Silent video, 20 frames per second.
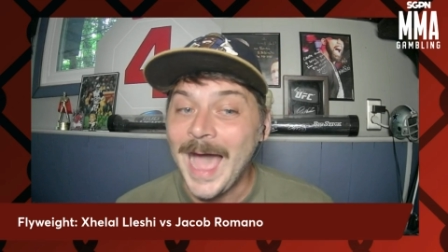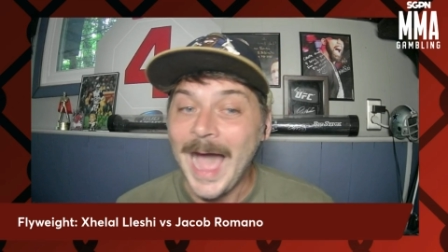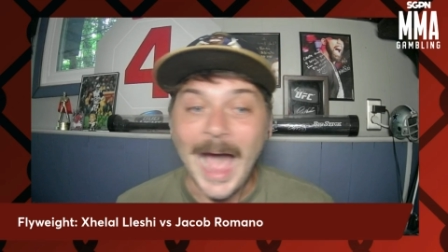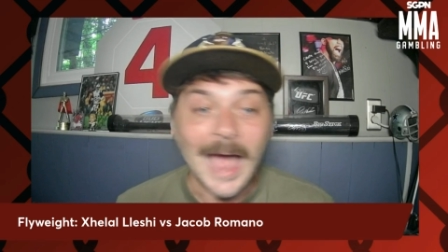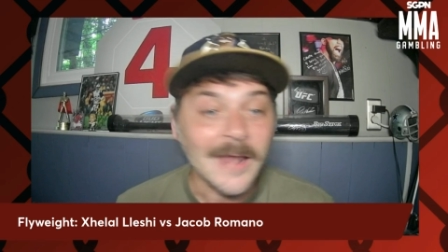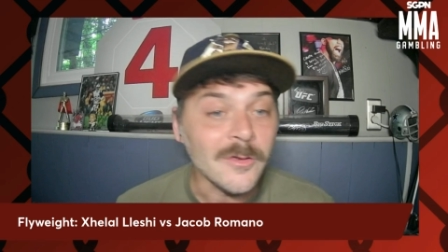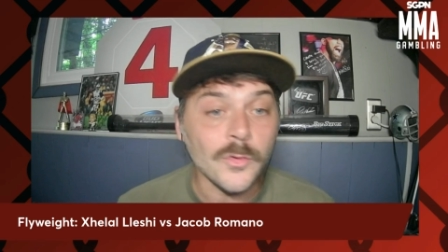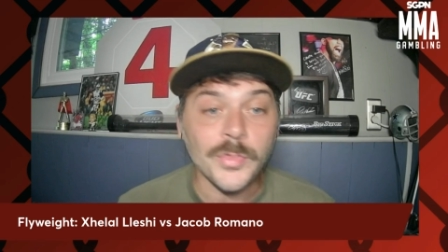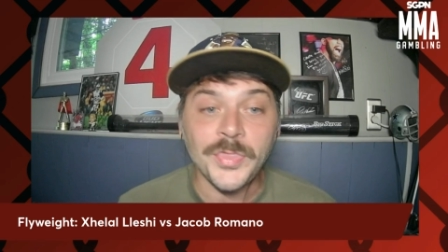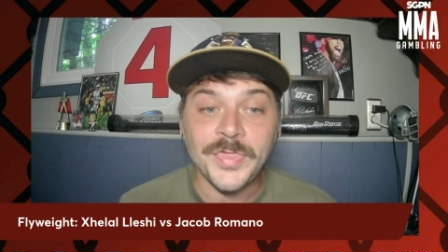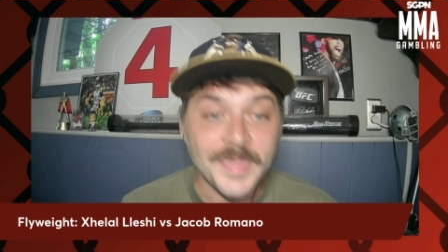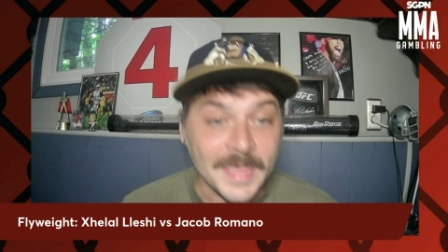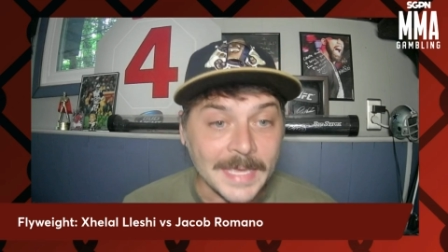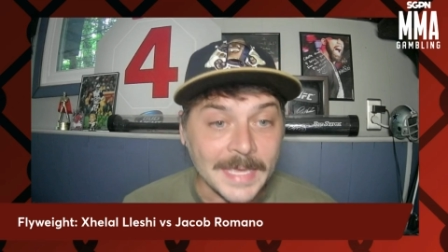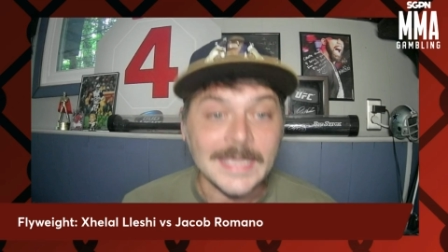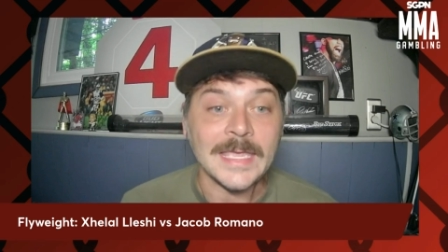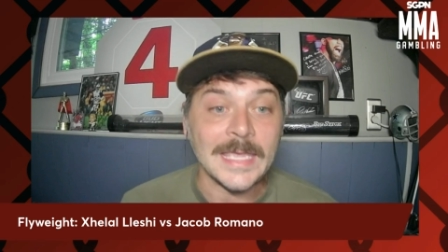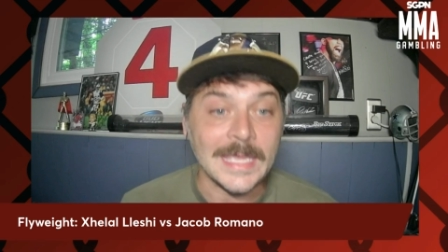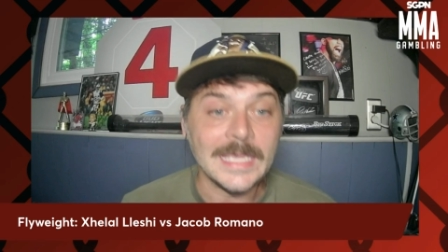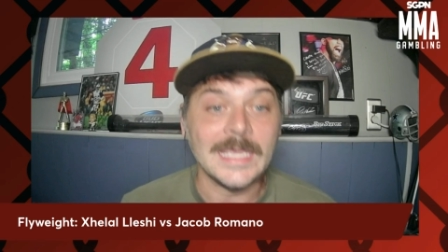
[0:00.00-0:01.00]
I don't
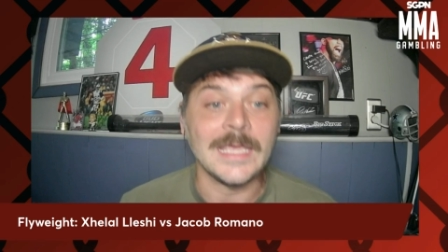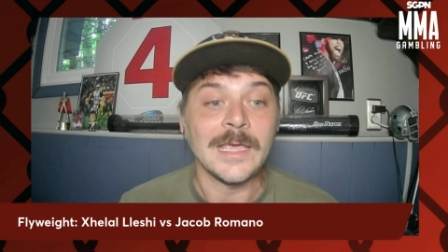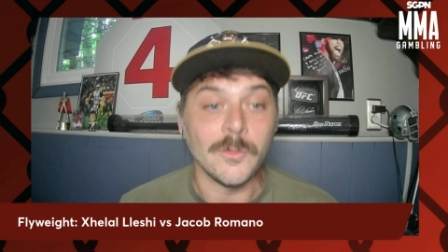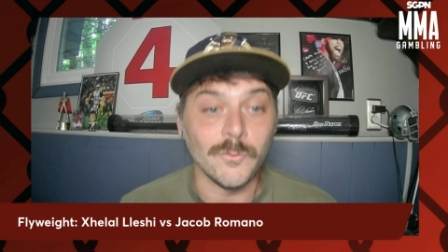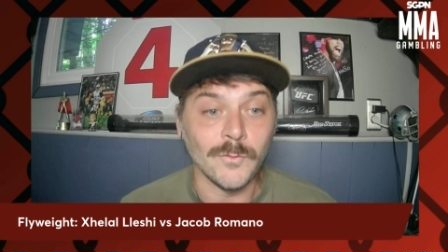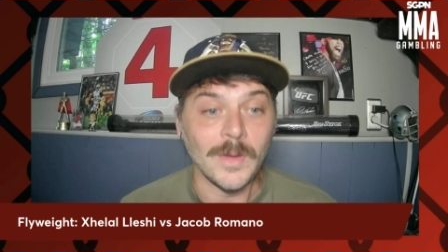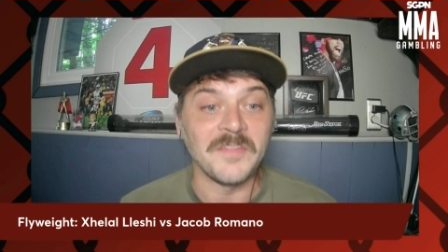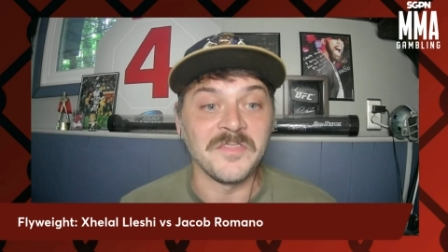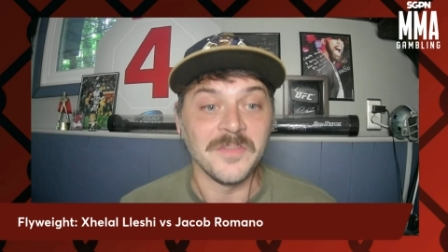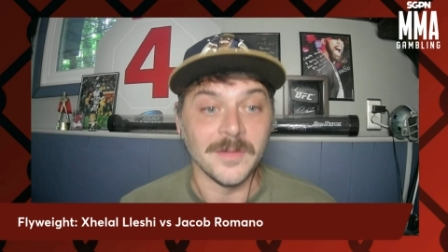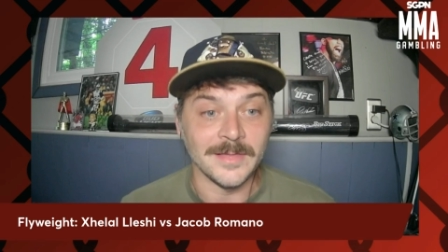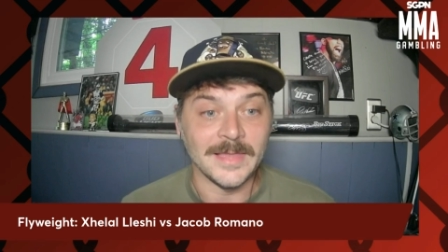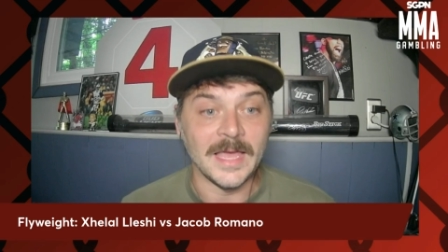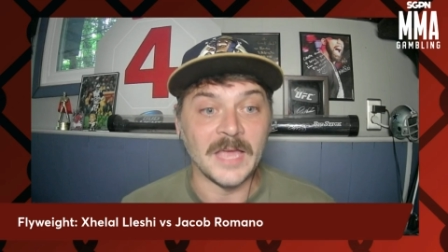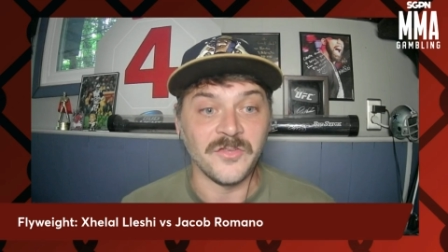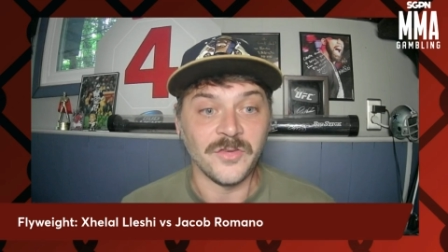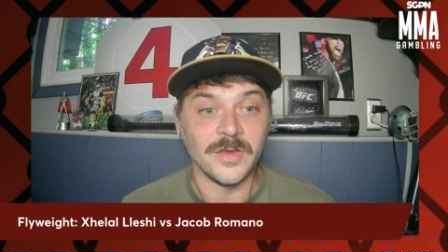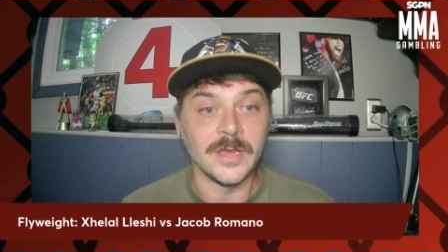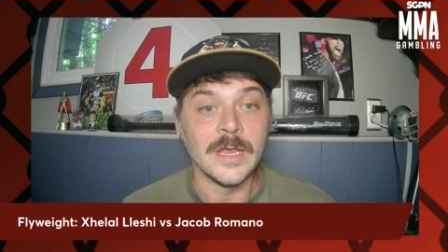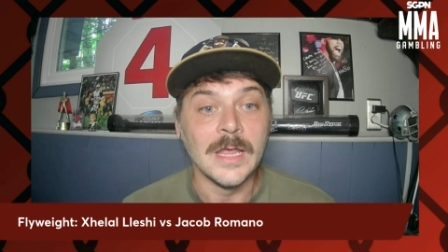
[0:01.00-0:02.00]
think he can wrestle
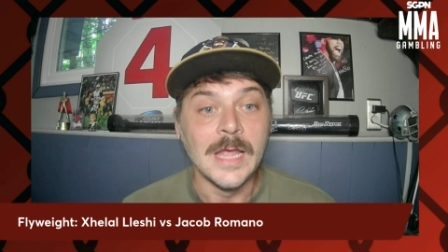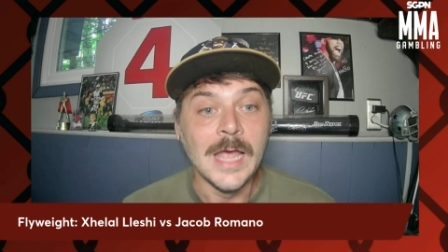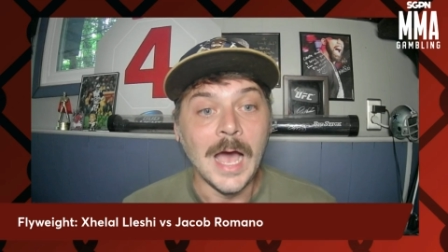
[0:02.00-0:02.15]
Lleshi.